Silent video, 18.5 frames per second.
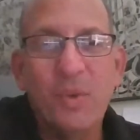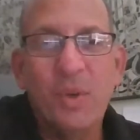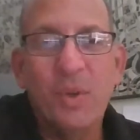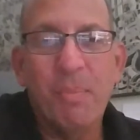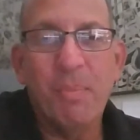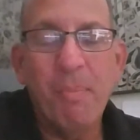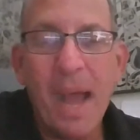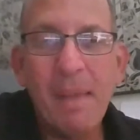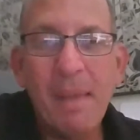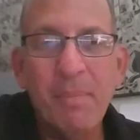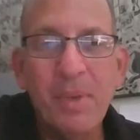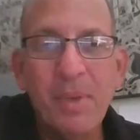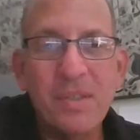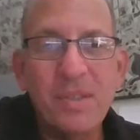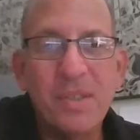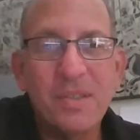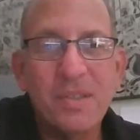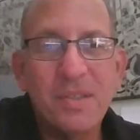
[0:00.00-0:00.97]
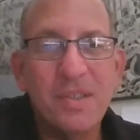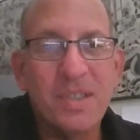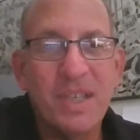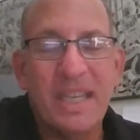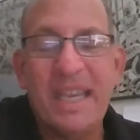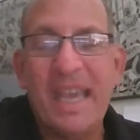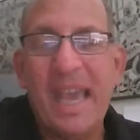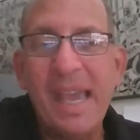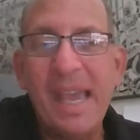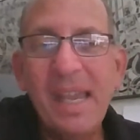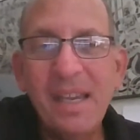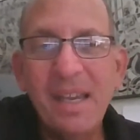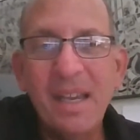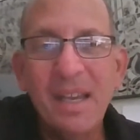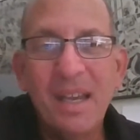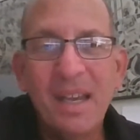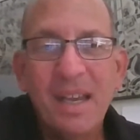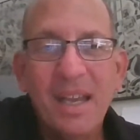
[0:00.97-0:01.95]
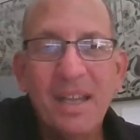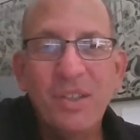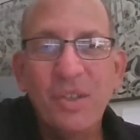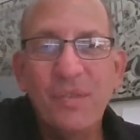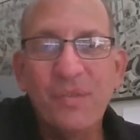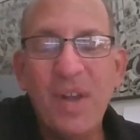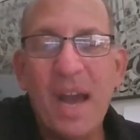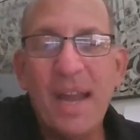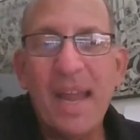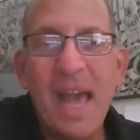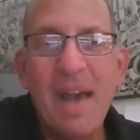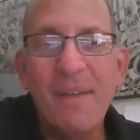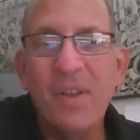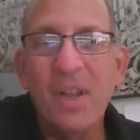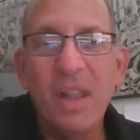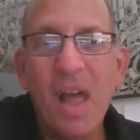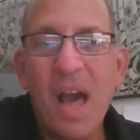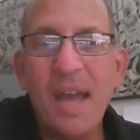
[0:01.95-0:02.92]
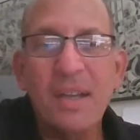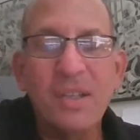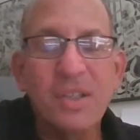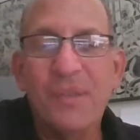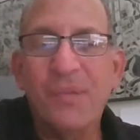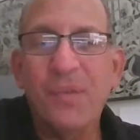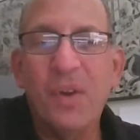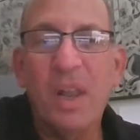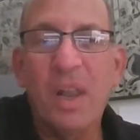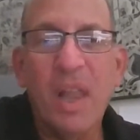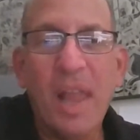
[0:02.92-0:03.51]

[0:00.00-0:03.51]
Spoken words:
with my business is a cake, and you've got to have a lot of different